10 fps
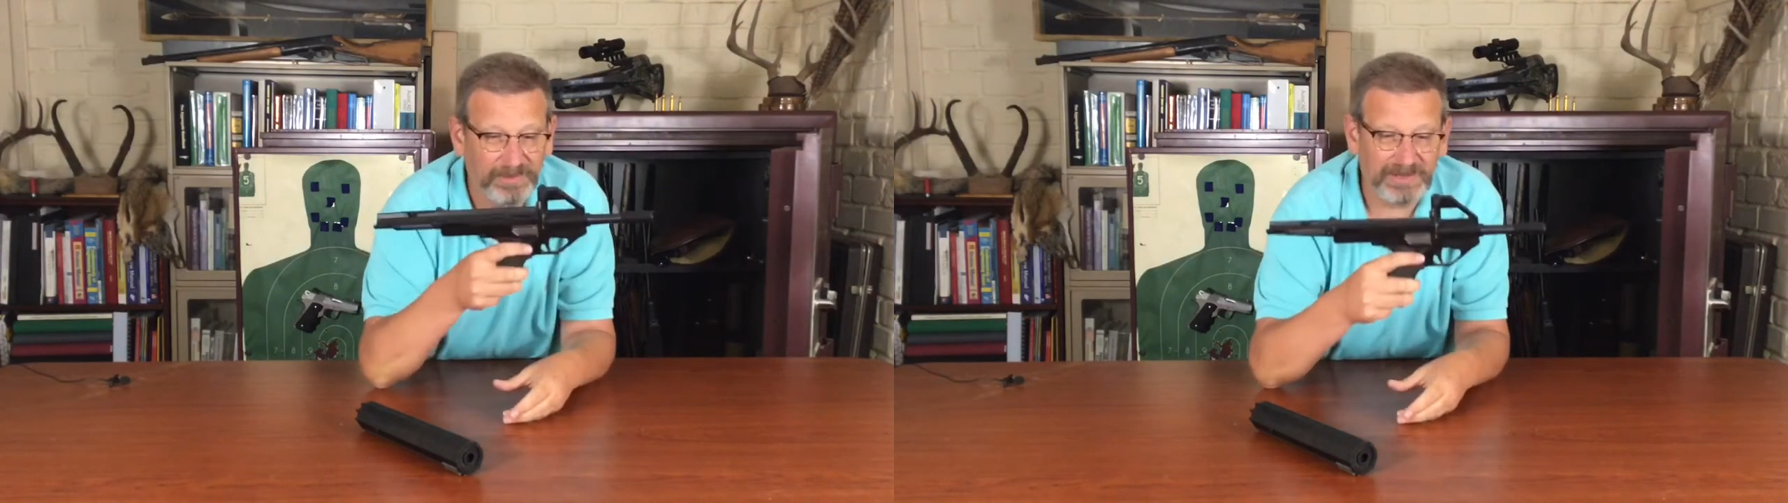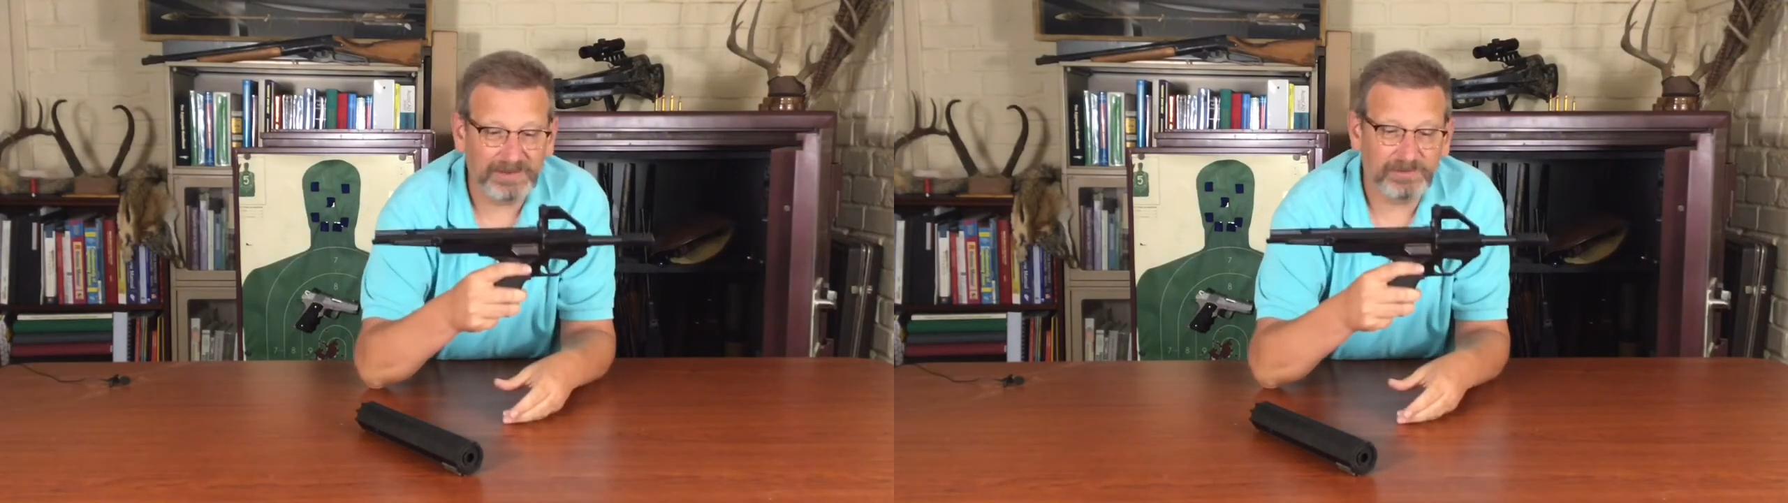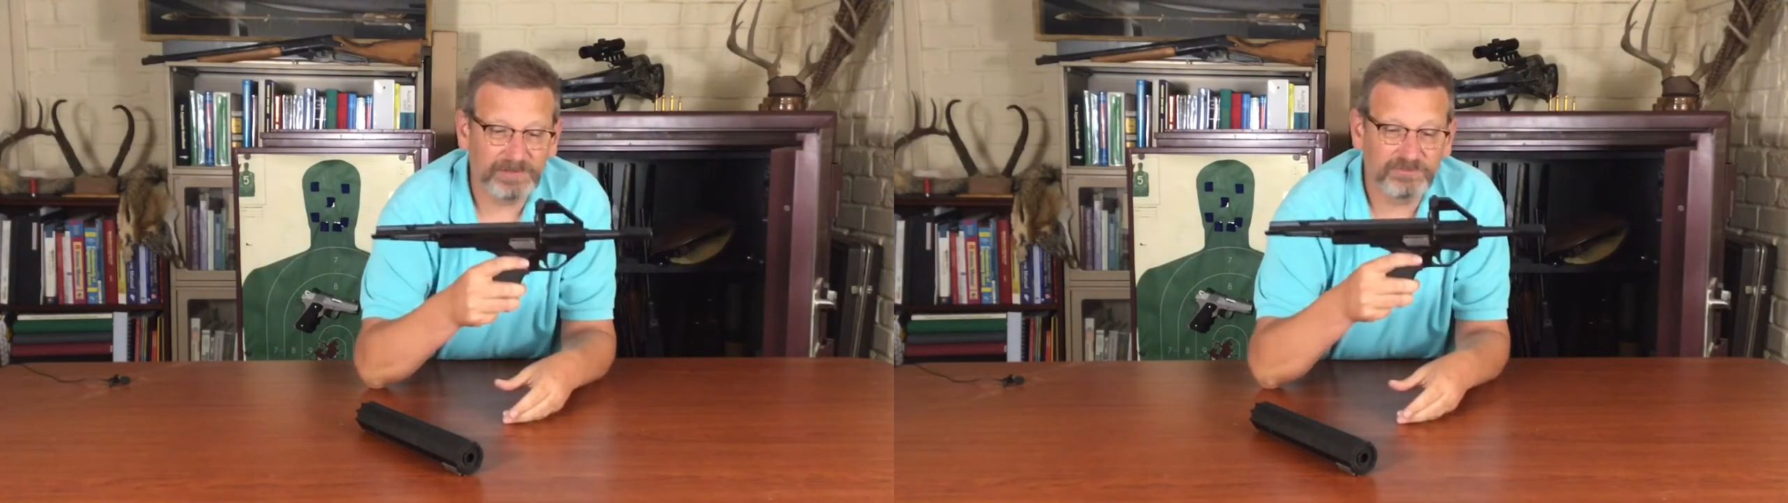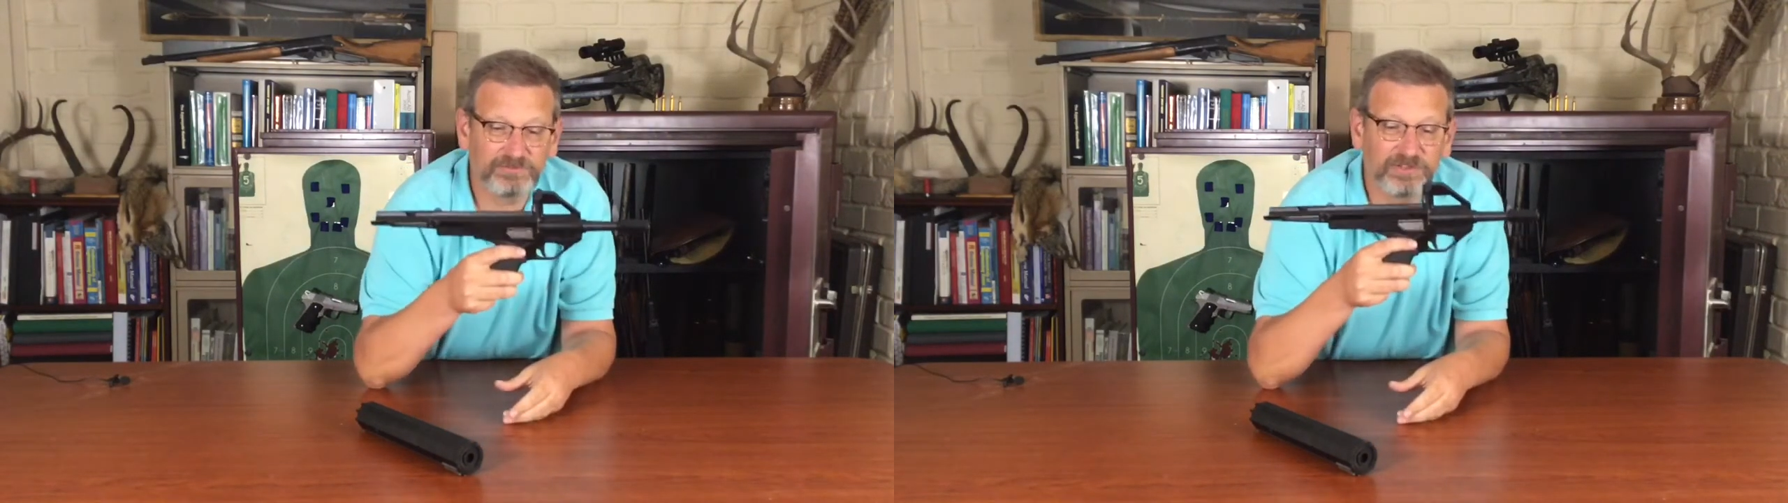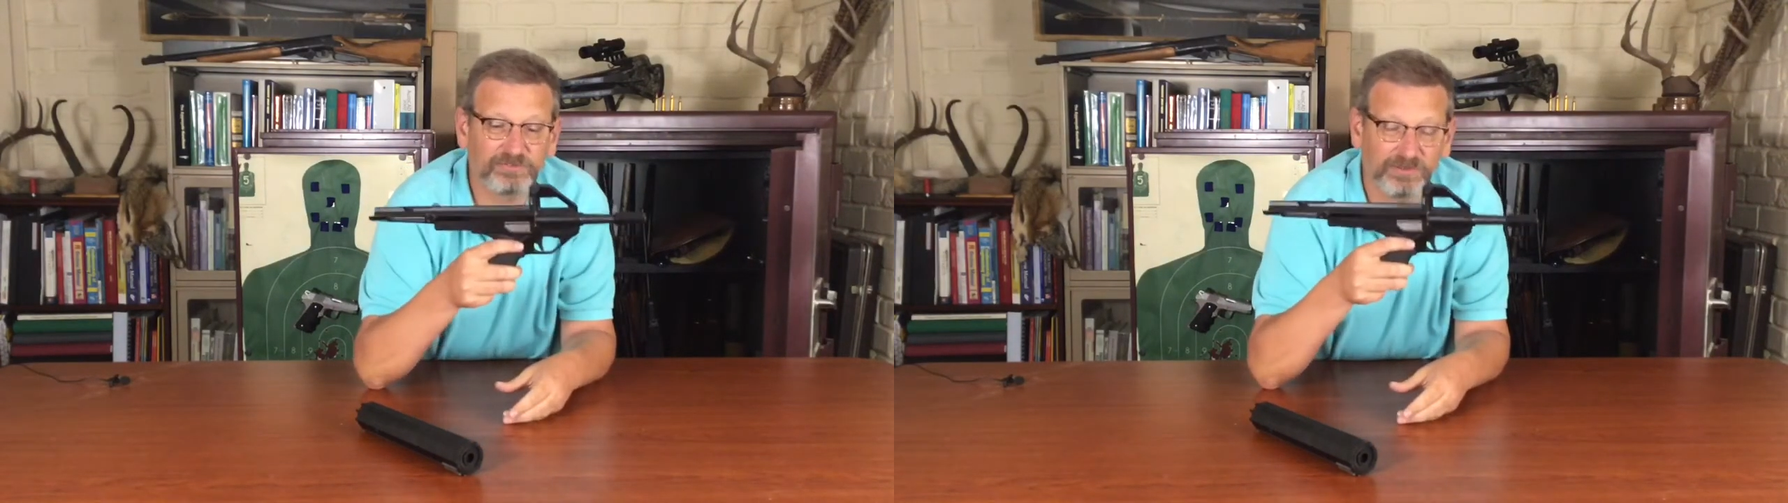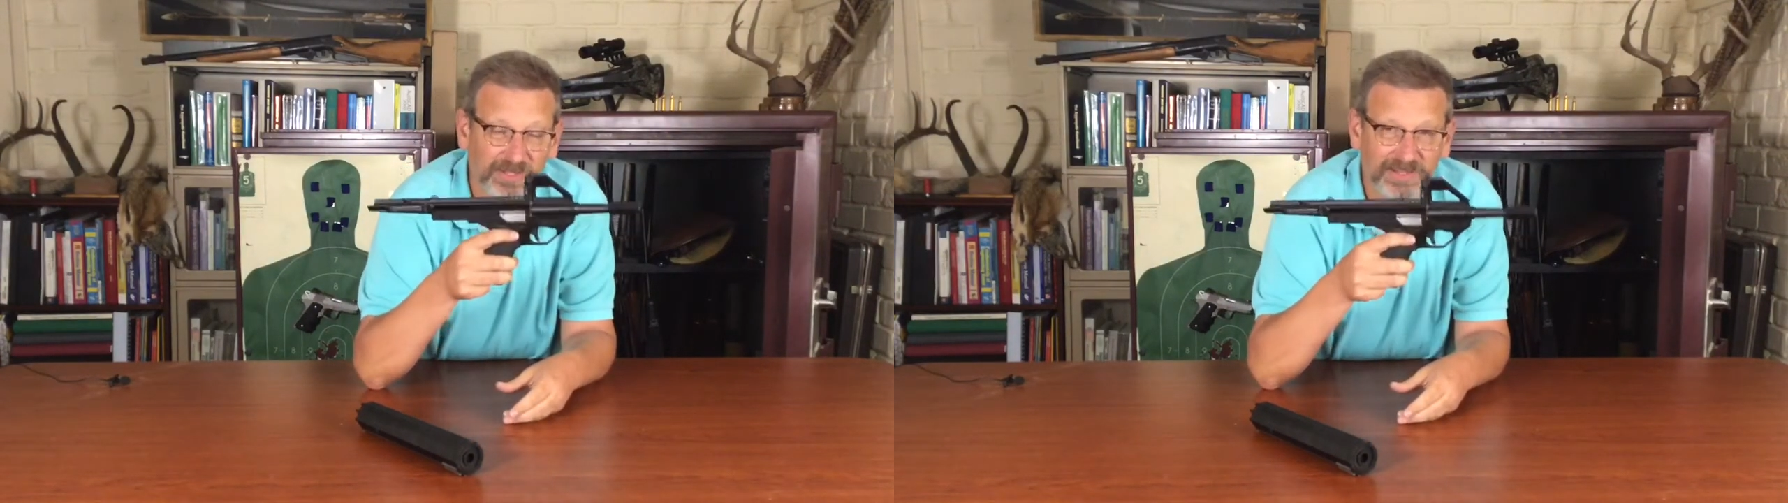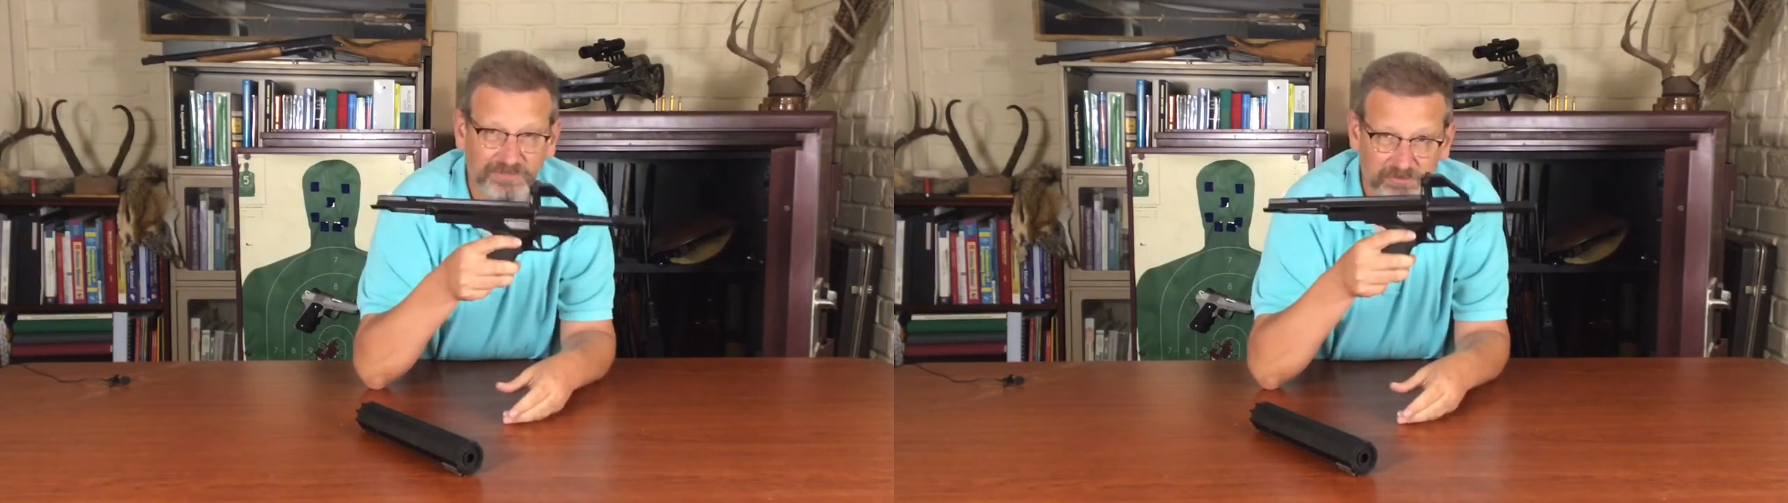I dislike